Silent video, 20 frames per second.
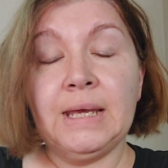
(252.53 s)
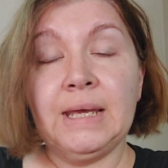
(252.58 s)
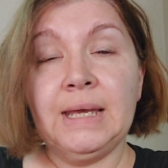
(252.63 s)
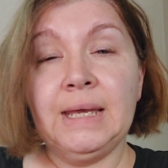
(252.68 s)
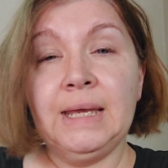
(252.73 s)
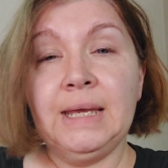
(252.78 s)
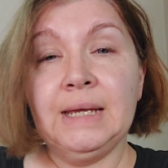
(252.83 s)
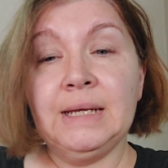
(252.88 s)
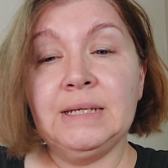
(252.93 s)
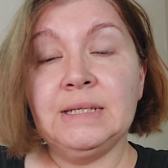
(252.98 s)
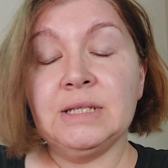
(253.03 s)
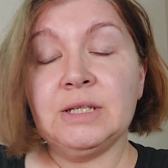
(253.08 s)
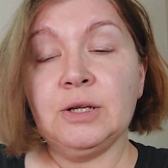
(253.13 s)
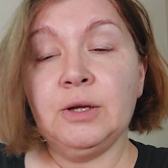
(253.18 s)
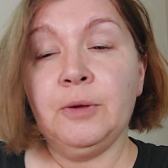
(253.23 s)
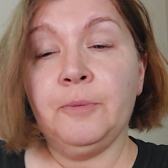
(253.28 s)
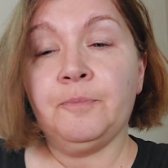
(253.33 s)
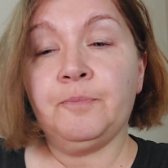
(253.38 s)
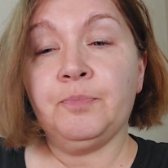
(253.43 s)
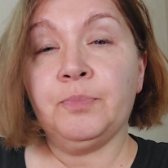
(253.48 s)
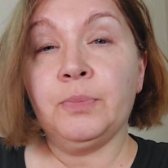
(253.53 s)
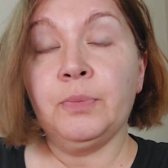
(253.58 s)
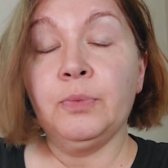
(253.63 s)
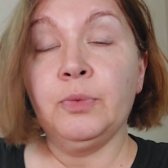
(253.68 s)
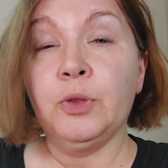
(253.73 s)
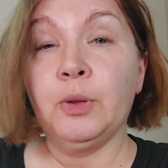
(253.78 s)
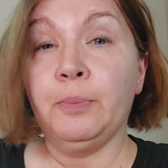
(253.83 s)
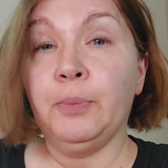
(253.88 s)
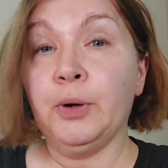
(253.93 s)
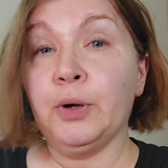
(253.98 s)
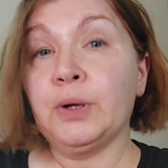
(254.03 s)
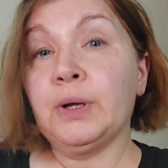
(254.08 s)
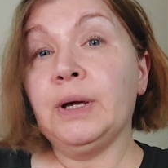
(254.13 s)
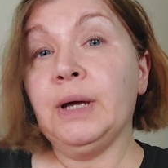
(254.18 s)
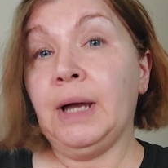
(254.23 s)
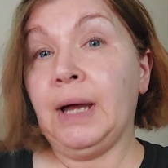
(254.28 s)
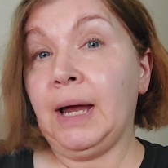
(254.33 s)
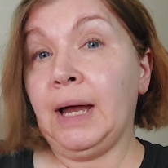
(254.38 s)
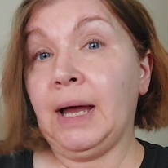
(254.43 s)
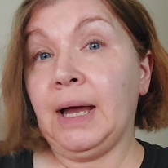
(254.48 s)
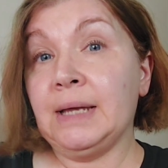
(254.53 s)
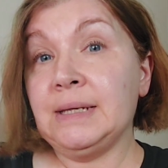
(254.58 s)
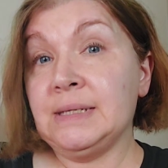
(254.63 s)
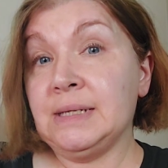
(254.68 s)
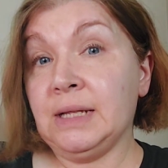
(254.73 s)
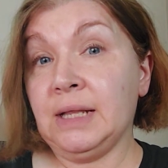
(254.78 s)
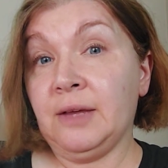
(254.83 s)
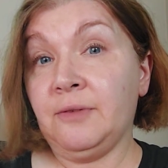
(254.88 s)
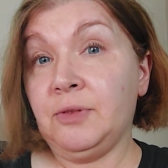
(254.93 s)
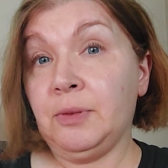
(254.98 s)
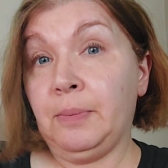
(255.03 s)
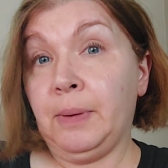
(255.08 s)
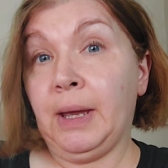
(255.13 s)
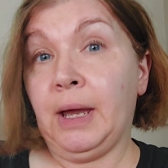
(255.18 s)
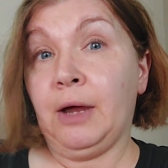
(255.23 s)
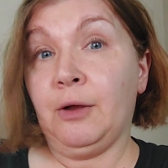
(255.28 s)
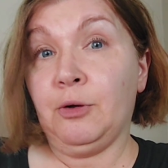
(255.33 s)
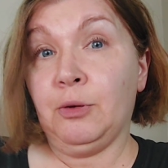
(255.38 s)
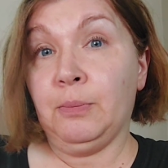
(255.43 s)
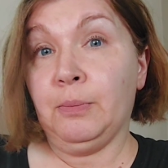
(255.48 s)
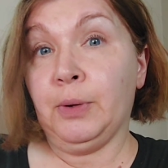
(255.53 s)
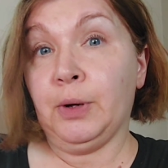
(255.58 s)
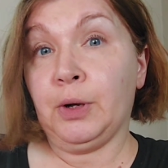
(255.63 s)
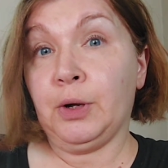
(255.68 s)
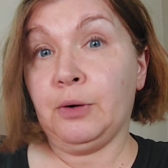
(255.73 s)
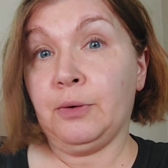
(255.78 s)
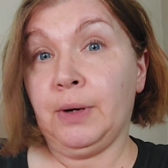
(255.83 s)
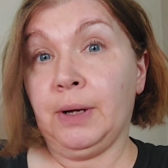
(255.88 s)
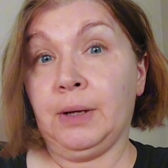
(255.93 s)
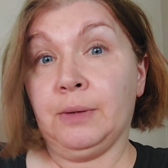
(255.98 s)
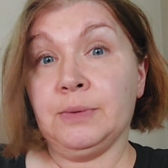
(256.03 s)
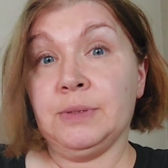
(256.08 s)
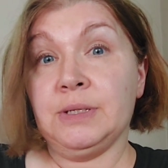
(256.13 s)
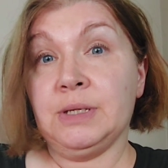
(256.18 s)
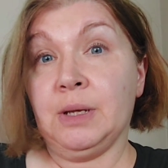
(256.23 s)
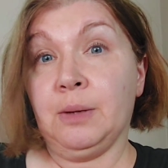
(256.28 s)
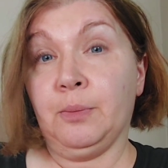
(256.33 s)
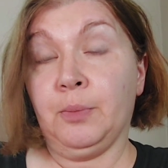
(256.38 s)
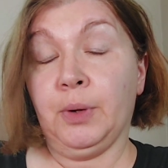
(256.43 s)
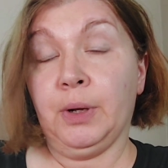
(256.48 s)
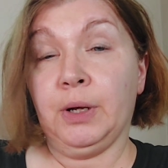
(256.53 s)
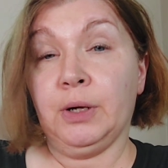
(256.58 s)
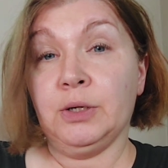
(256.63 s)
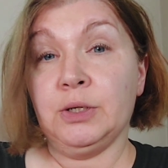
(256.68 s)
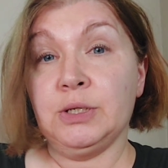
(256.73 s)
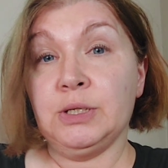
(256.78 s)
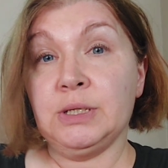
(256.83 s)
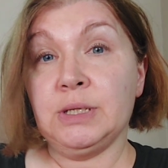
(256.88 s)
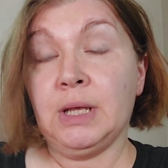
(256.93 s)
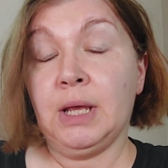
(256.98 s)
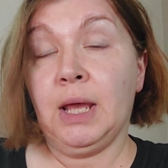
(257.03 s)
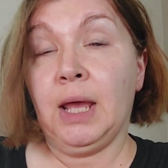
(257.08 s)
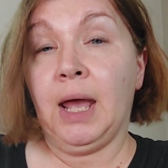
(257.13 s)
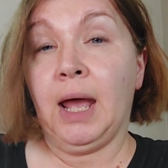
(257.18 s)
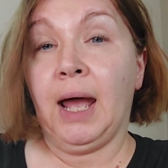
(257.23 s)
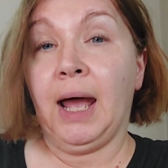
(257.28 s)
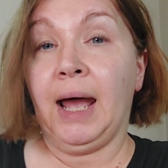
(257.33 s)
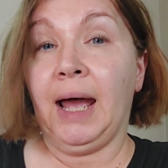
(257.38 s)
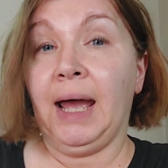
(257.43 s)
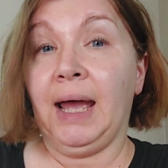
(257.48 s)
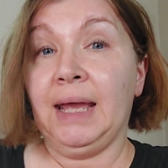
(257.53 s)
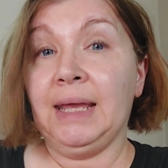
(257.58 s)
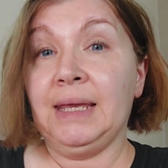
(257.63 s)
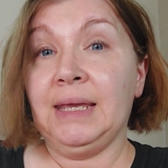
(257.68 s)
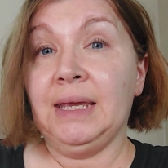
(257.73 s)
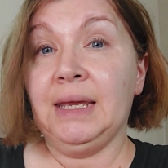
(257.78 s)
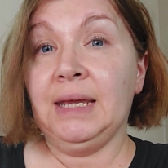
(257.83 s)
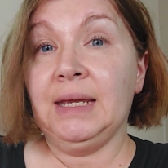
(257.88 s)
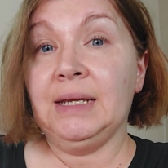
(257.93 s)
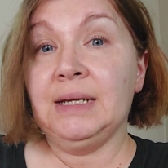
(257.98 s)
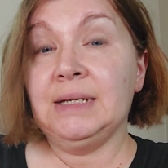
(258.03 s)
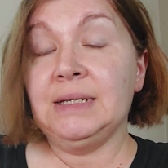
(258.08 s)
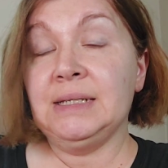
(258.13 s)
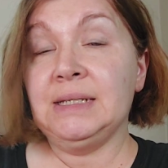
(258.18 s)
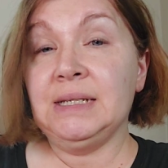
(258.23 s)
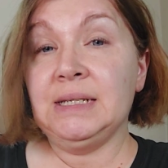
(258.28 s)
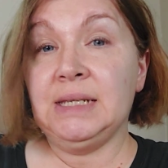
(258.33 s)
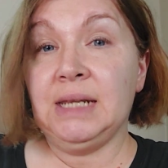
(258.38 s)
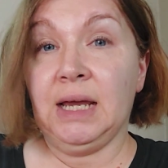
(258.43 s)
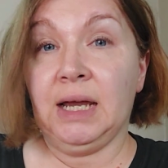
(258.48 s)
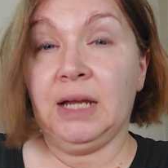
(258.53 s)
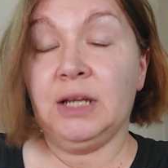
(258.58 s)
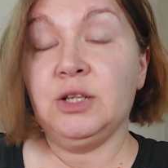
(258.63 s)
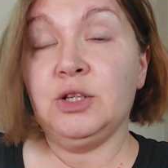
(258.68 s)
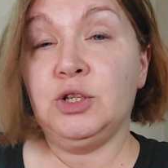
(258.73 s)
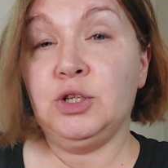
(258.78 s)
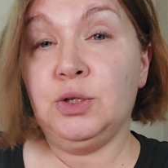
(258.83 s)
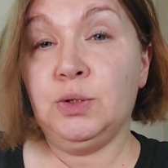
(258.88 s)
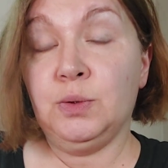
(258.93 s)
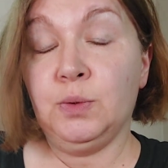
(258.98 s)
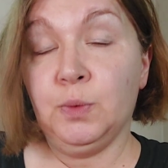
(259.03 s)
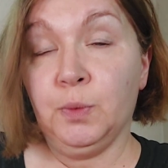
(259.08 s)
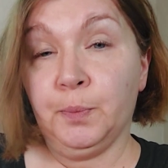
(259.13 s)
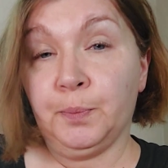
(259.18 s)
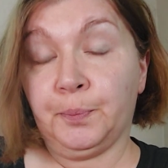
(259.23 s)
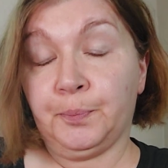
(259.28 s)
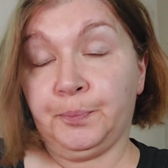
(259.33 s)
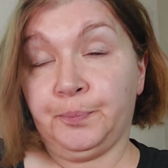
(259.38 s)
And the book, I still have the pattern book around somewheres. I did not do,